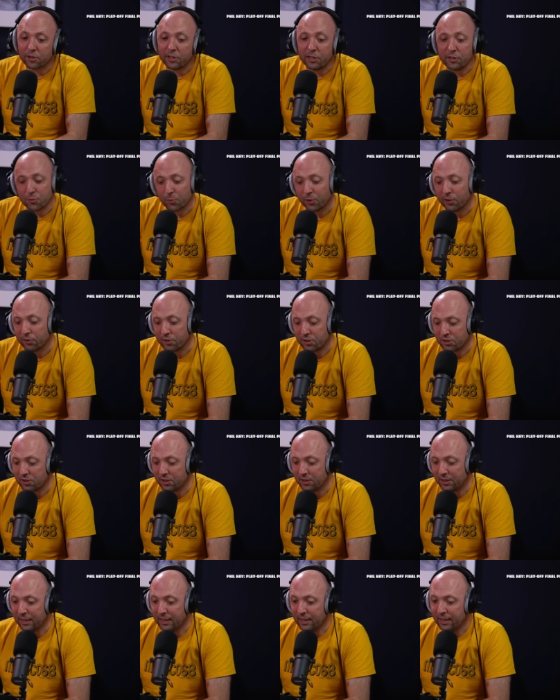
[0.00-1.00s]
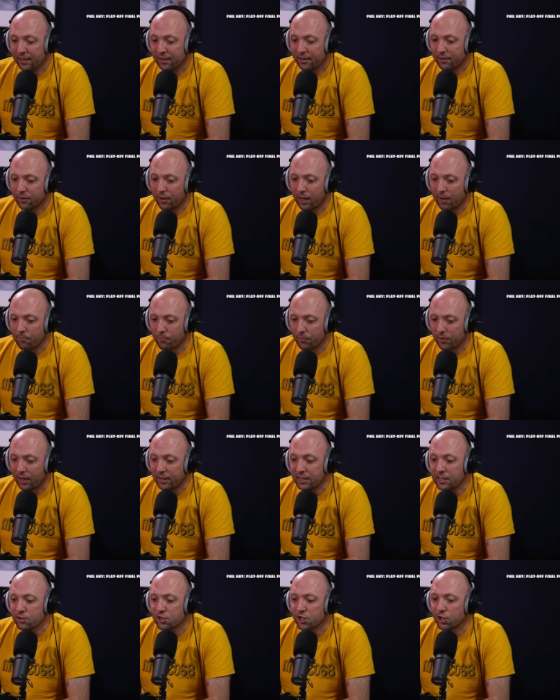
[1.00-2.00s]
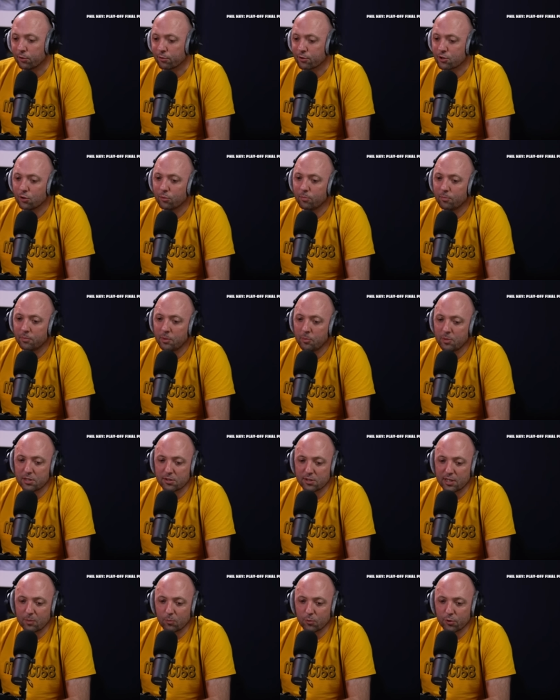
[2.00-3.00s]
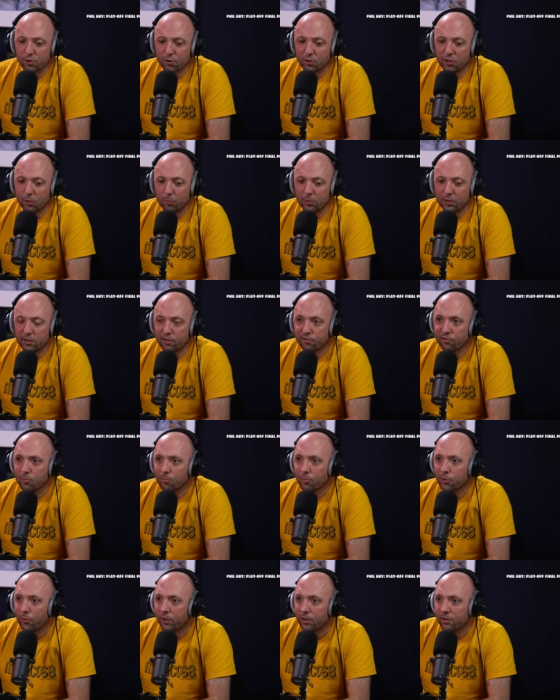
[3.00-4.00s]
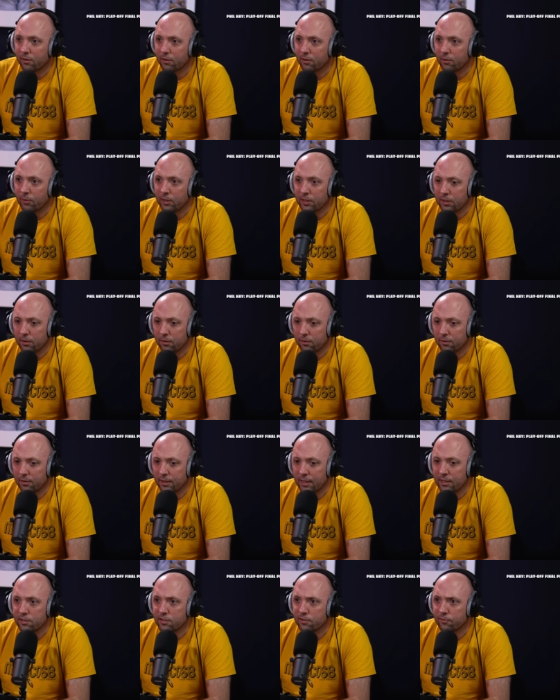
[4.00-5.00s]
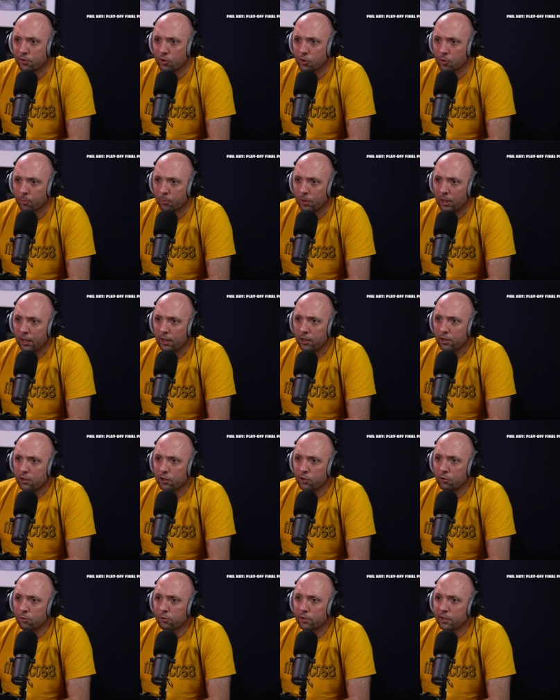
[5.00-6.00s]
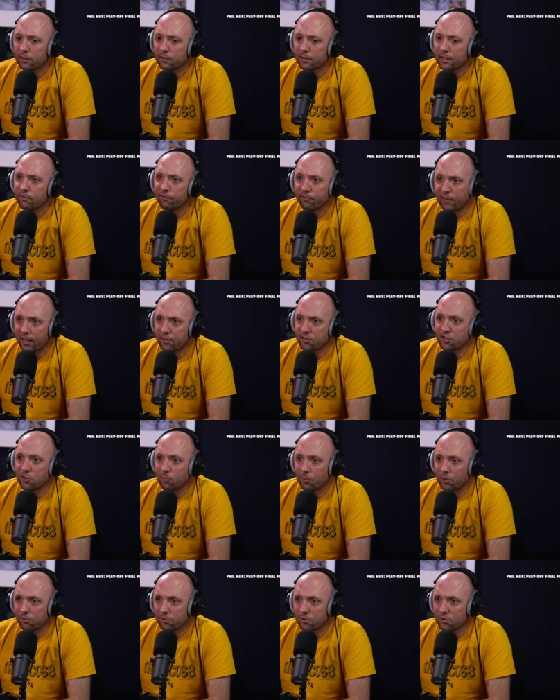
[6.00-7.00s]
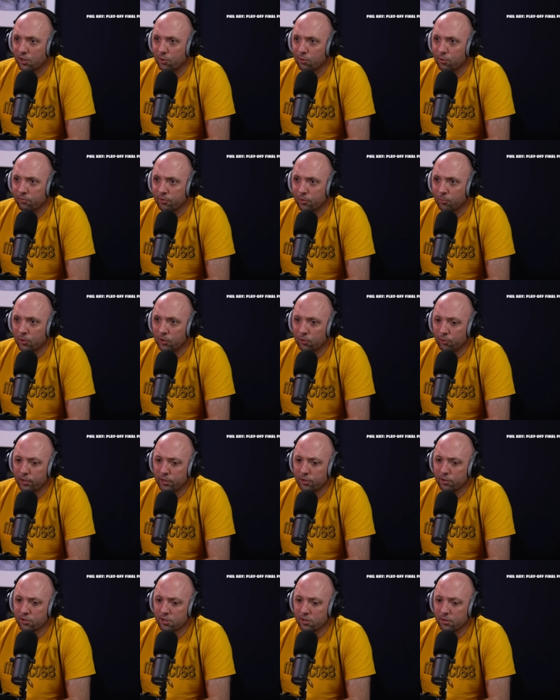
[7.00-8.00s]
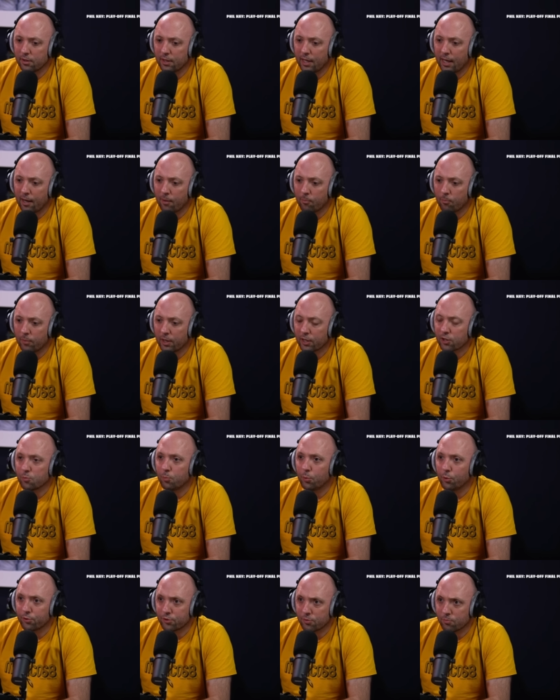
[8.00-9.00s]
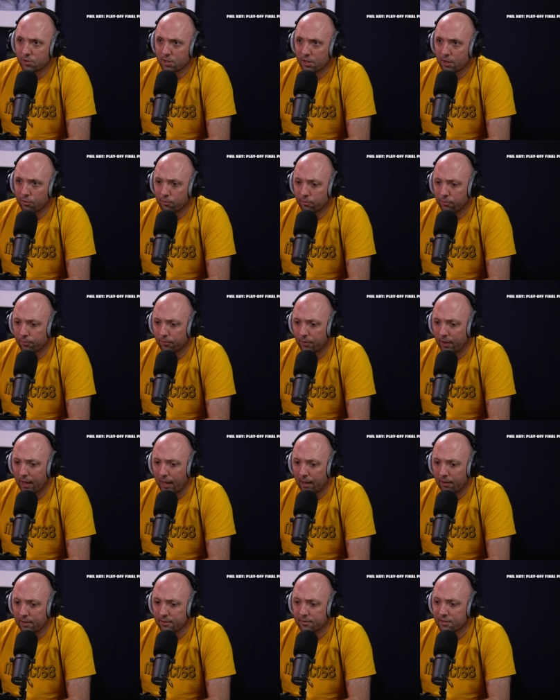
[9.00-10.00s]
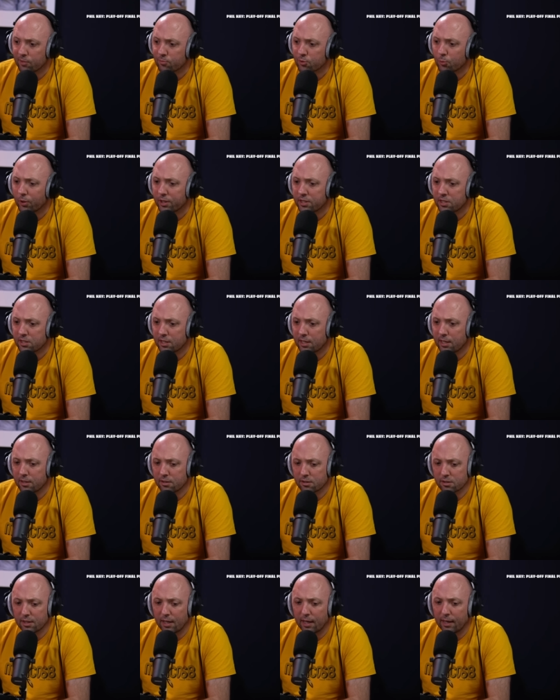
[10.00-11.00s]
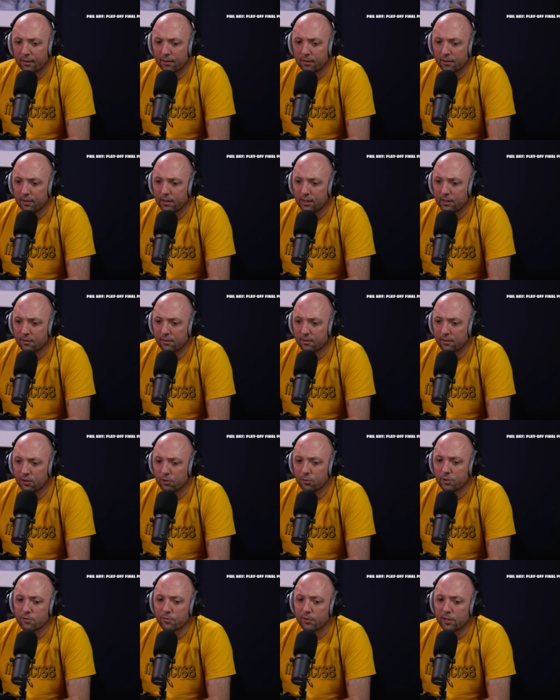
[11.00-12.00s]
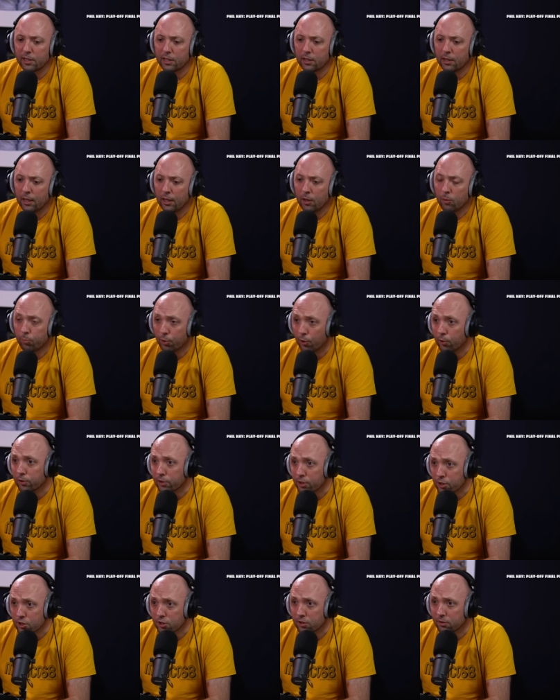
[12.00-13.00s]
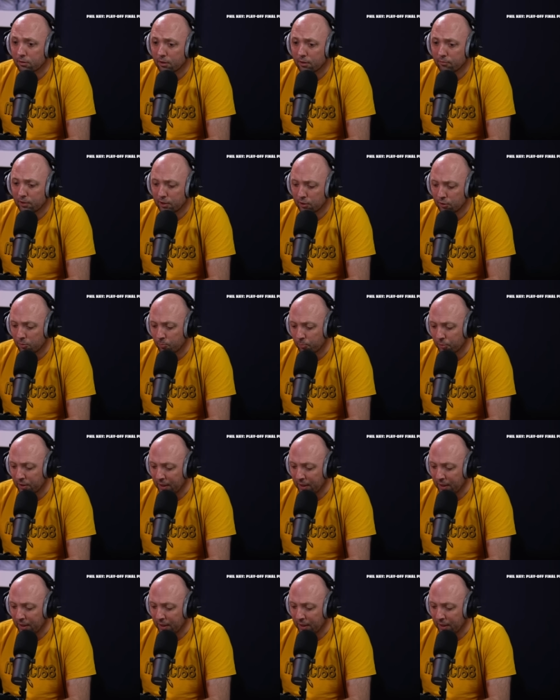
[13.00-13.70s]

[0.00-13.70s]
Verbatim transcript: Gray as well is that, um, and he is young, so maybe as time goes on, it'll be different. but when, when you interview him, you don't get like vast amounts out of him. You know, he doesn't um, expose himself uh, in terms of what he says, and he, you know, he's very polished and, and very good.